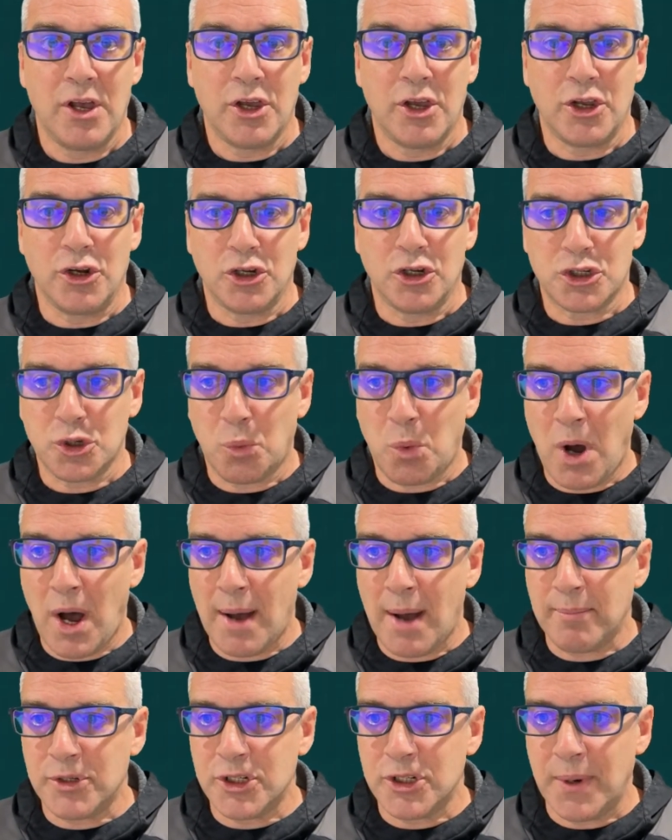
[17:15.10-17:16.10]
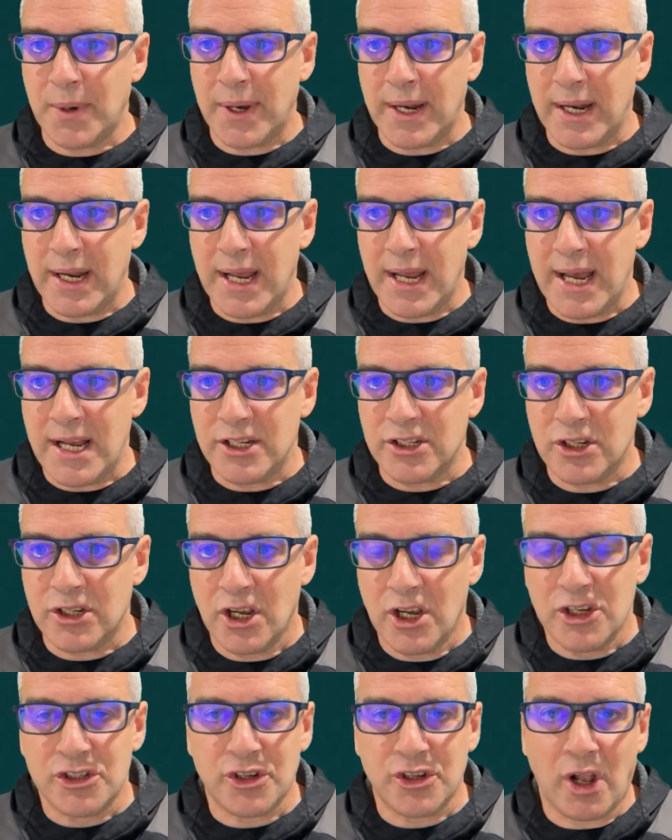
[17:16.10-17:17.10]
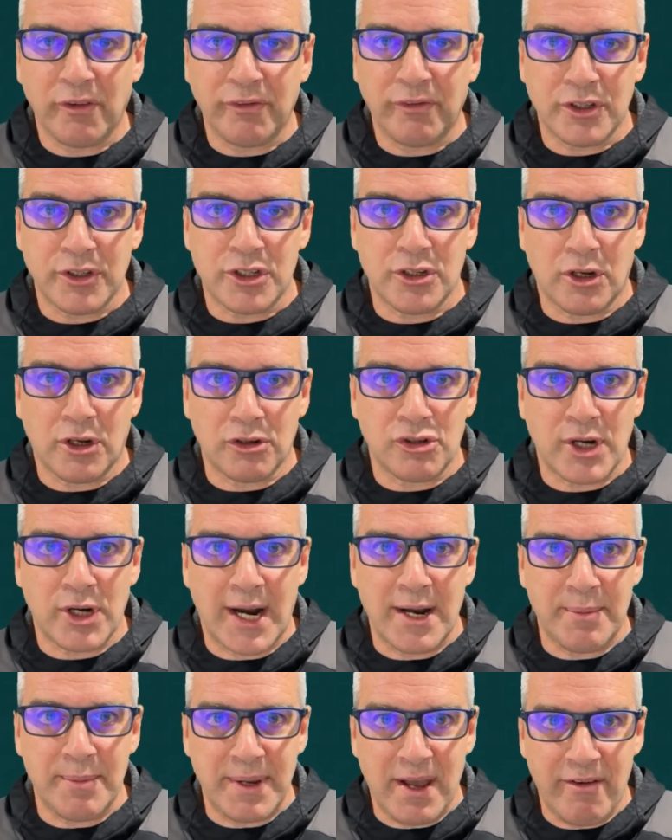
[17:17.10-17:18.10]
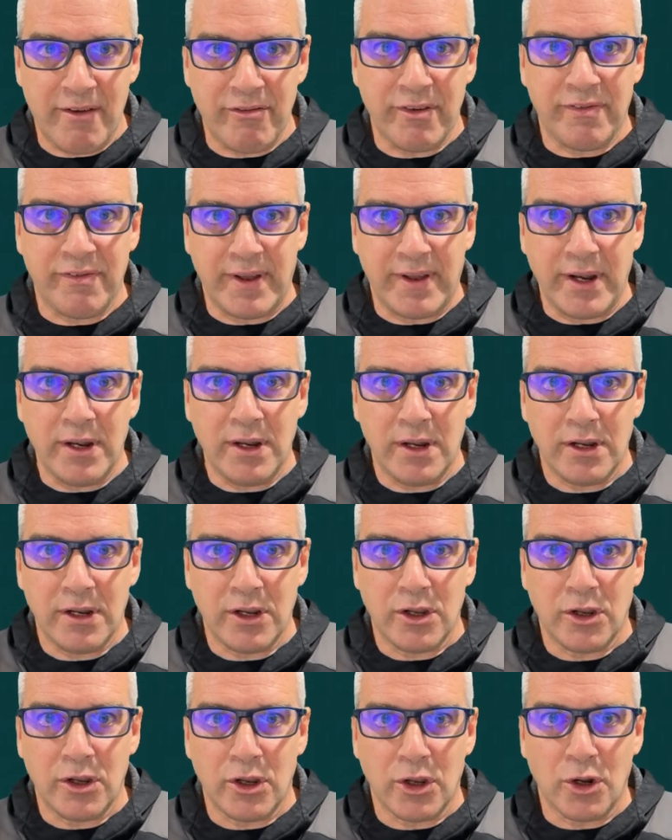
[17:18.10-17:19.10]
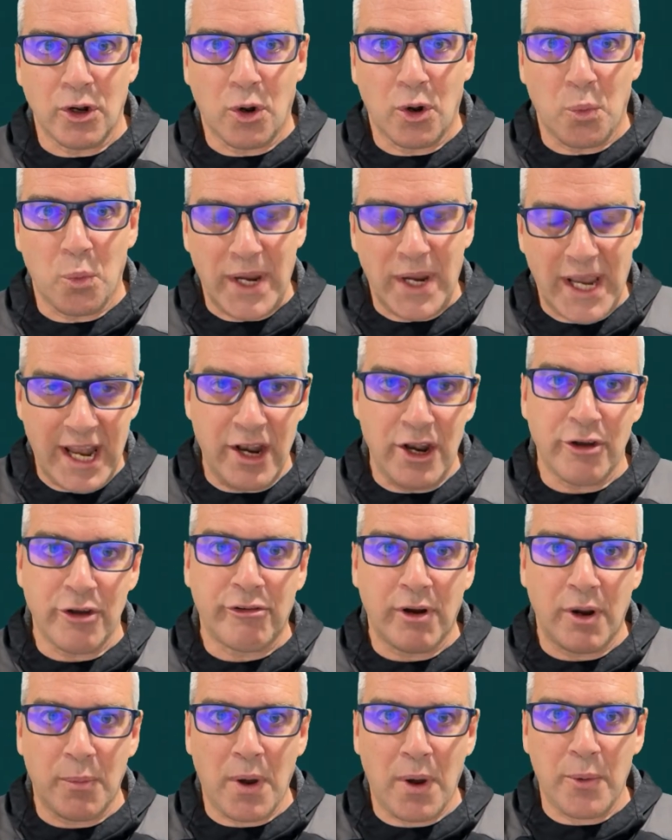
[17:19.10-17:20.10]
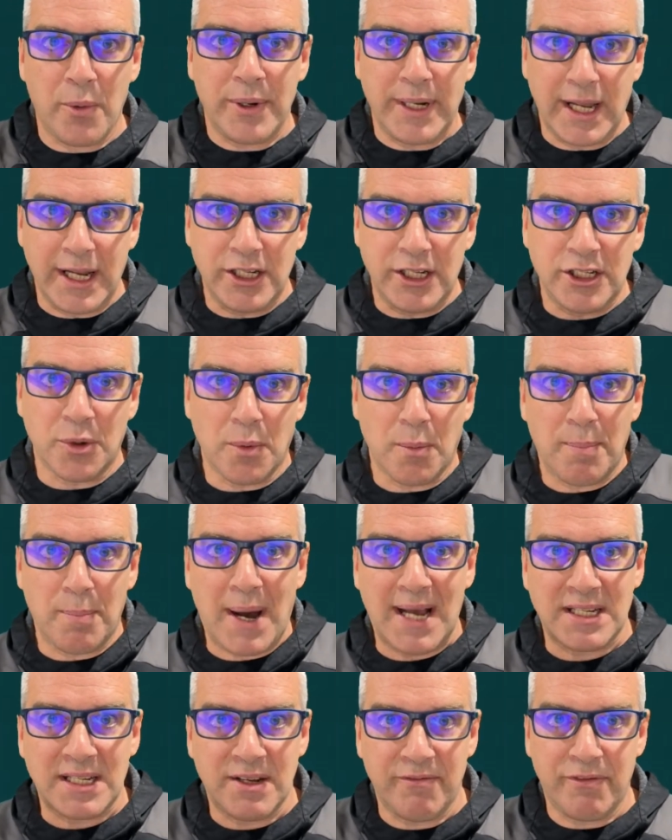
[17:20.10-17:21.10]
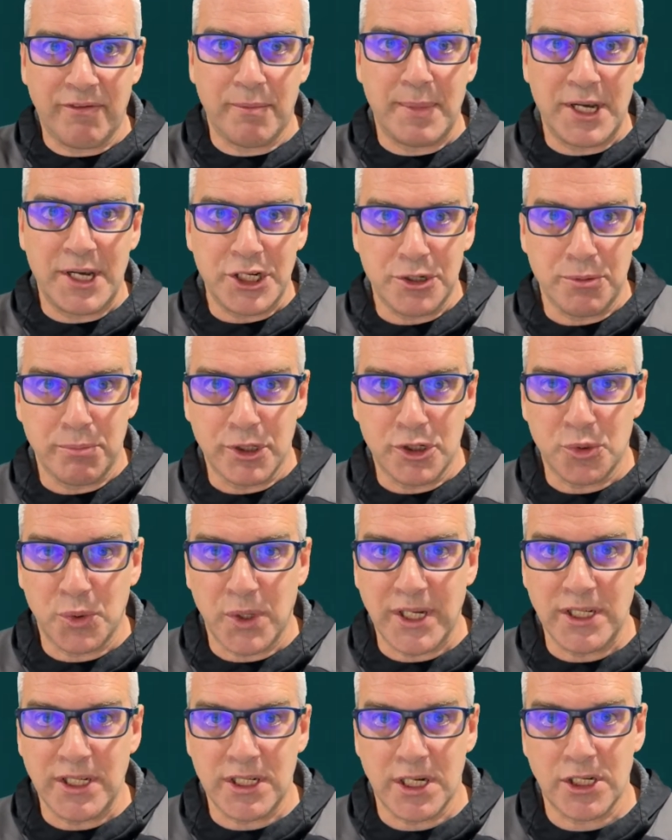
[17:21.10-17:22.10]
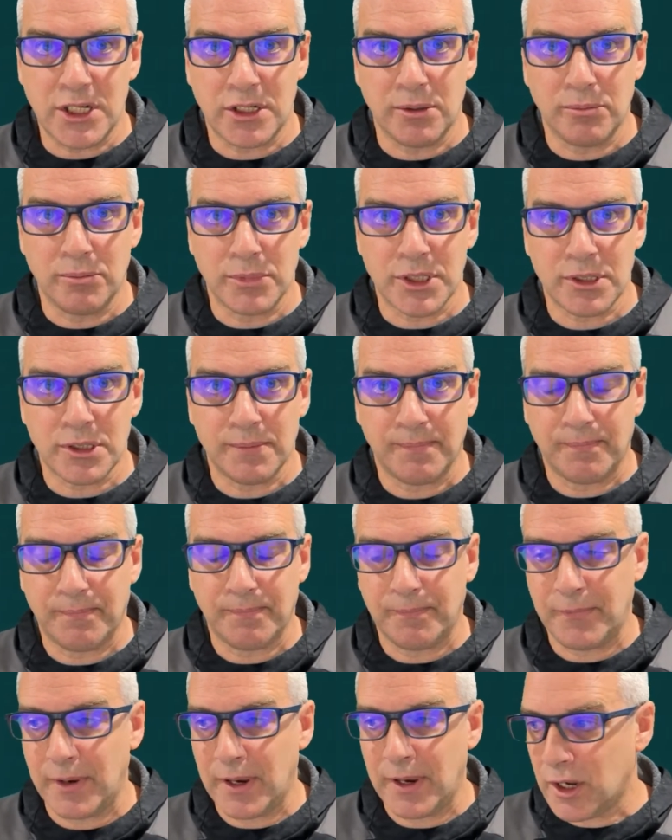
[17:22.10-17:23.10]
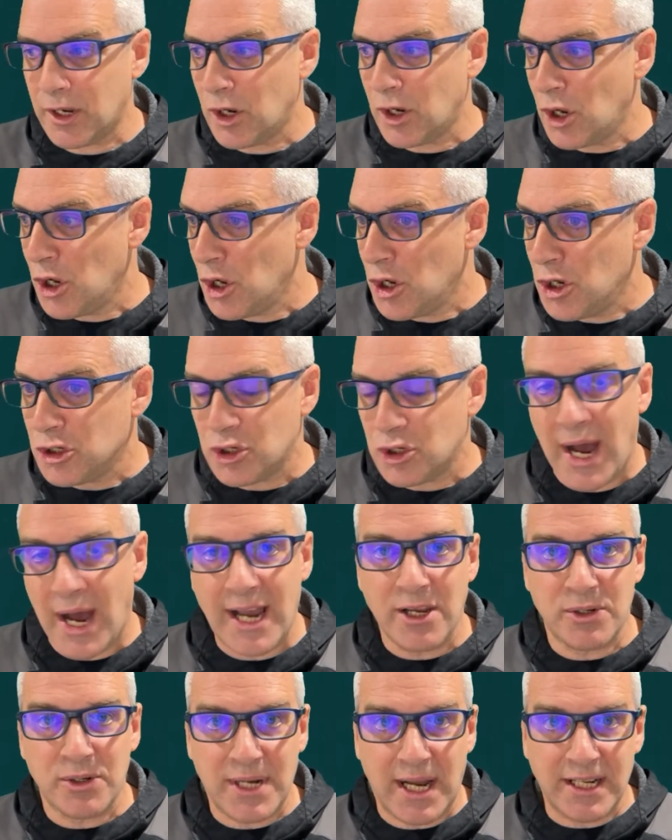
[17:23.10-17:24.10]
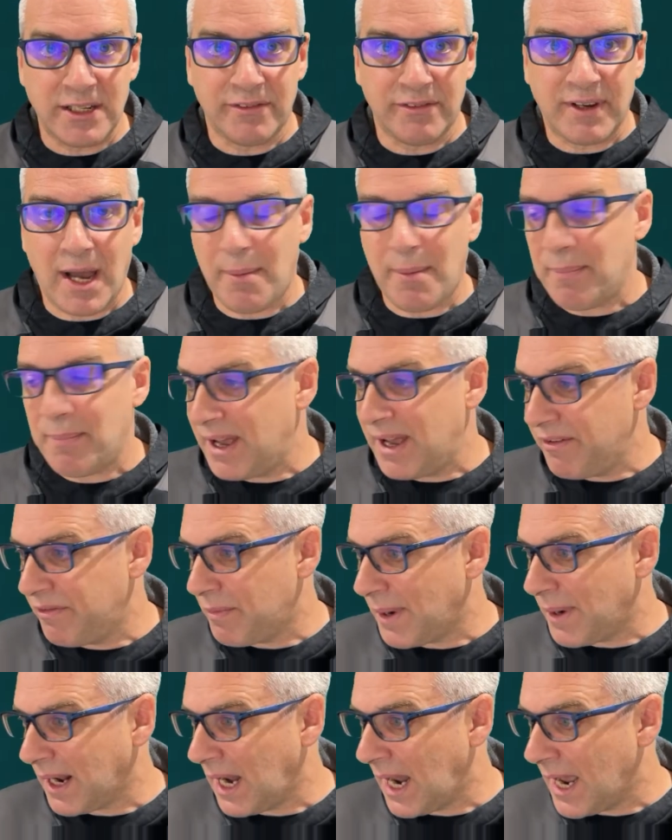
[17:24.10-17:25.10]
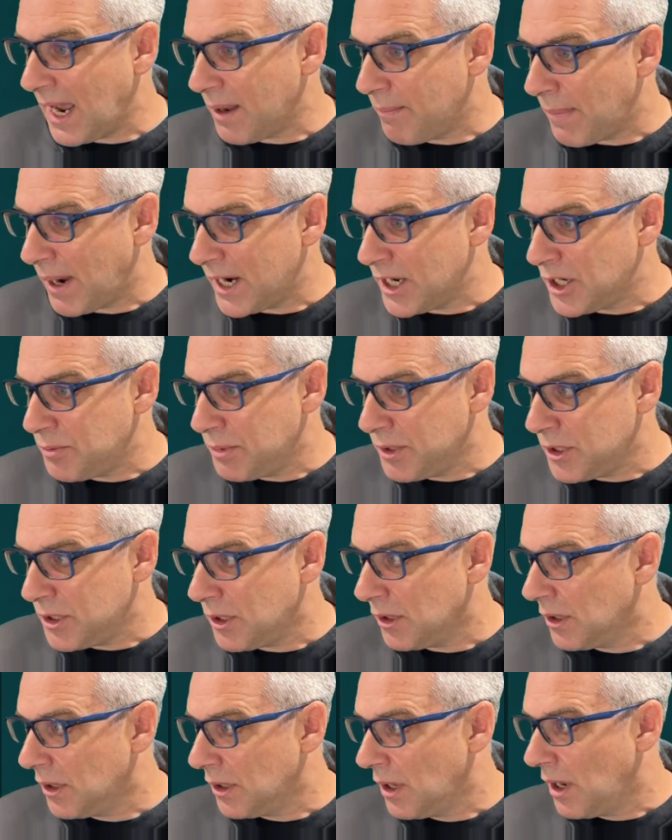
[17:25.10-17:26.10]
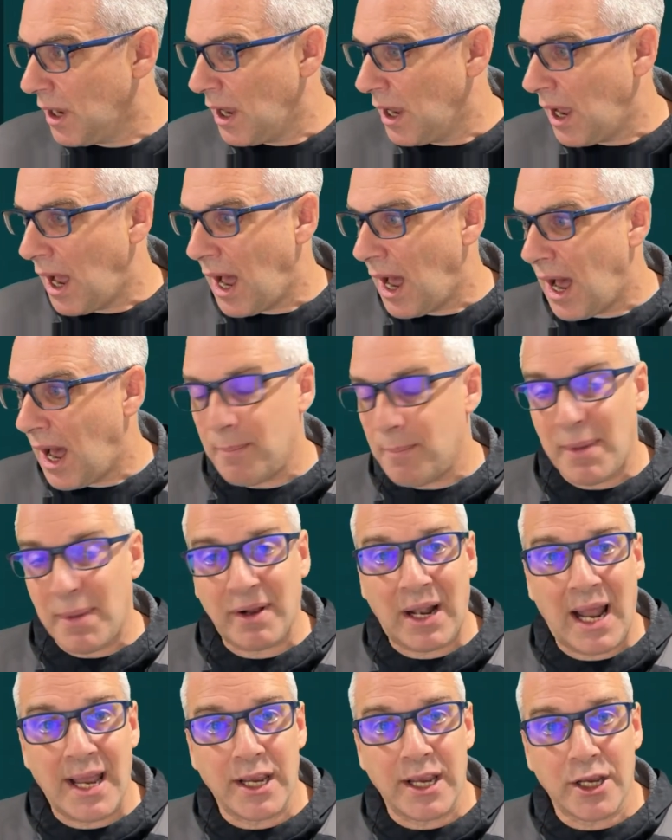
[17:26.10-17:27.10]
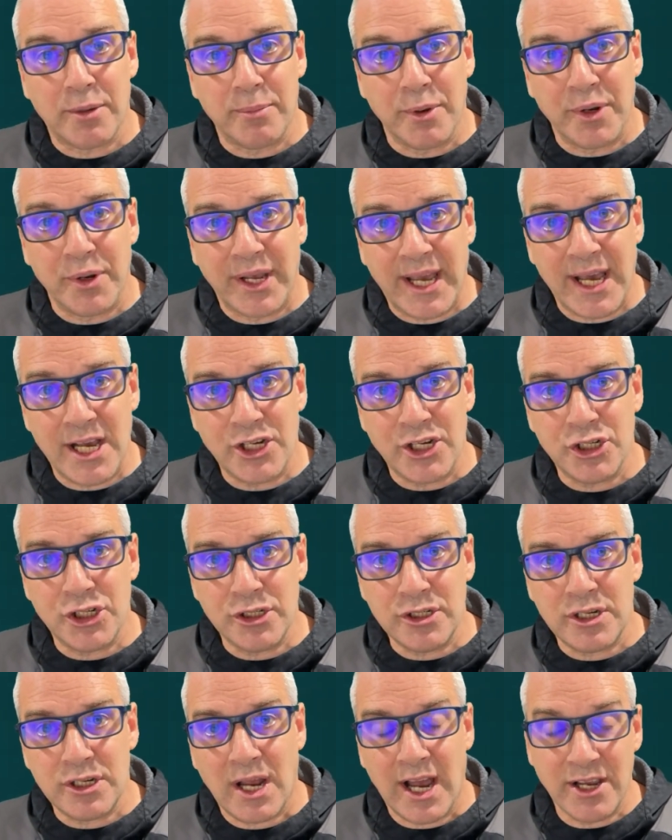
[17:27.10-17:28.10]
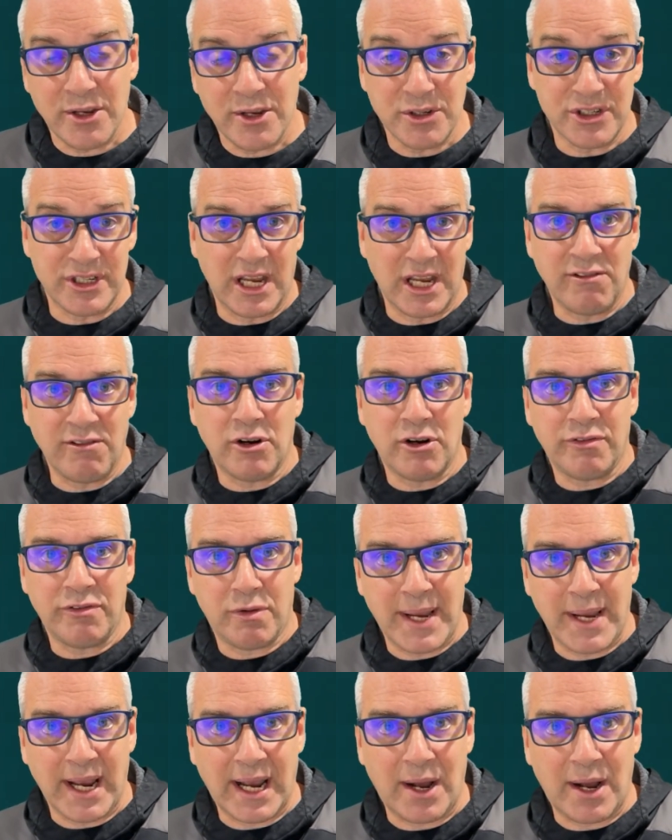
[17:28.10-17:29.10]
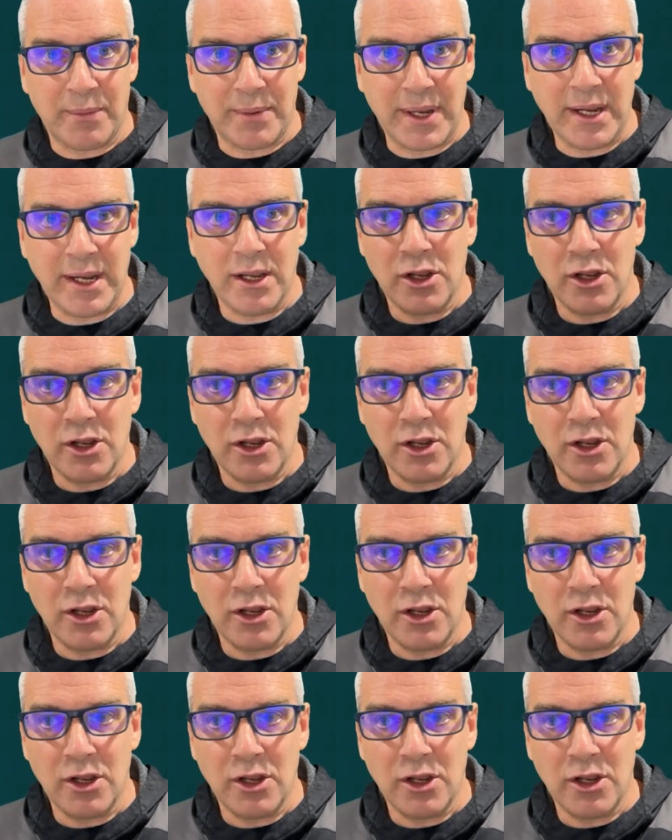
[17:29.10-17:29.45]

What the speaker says: So what I'm doing is Solvent's not trying to be everything. We integrate where we need to and pass information between systems, right? So I use ActiveCampaign for my client management and my client communications. I use Xero for my accounting.